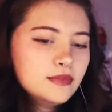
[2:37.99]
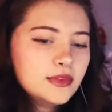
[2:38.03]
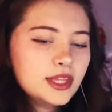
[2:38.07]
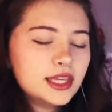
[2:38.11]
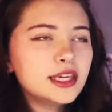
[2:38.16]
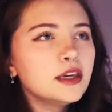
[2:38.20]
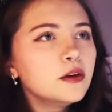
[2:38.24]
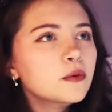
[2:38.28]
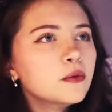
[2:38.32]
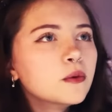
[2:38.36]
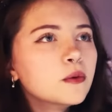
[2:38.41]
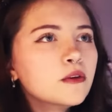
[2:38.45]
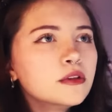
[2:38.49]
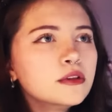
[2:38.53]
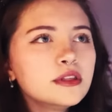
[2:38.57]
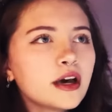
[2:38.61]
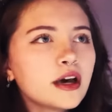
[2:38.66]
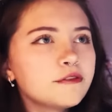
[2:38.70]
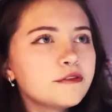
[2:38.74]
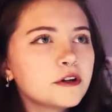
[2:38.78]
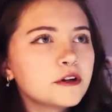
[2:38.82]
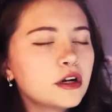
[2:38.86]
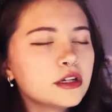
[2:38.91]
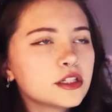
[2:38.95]
He will
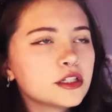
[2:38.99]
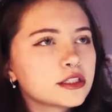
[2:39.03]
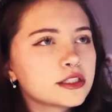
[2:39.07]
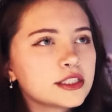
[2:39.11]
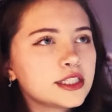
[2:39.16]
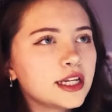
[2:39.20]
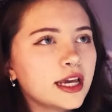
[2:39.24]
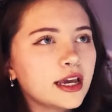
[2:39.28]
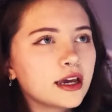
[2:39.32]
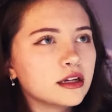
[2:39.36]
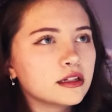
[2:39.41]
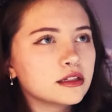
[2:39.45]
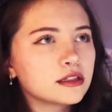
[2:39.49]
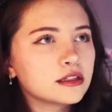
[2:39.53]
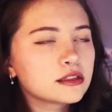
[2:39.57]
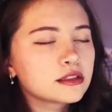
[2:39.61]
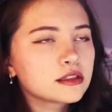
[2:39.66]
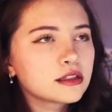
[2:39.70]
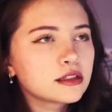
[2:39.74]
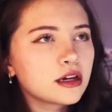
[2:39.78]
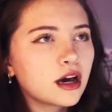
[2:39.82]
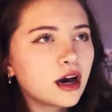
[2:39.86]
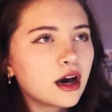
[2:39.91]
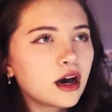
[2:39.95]
never understand
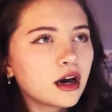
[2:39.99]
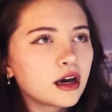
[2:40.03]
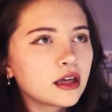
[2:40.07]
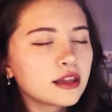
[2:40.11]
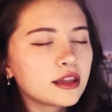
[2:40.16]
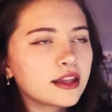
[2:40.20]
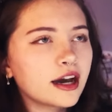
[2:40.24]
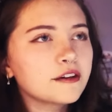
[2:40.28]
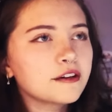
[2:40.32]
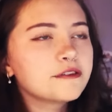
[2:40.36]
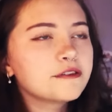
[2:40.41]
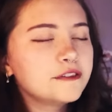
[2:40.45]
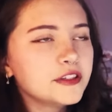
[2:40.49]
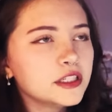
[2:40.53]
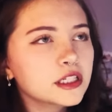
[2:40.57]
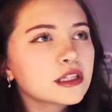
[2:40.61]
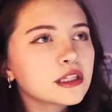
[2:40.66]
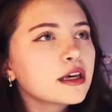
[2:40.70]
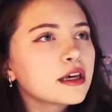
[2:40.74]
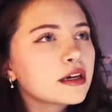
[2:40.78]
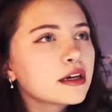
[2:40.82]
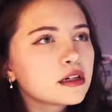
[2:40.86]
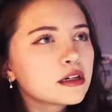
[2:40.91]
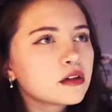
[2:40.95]
that
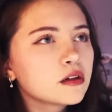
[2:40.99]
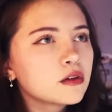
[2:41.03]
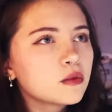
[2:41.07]
feeling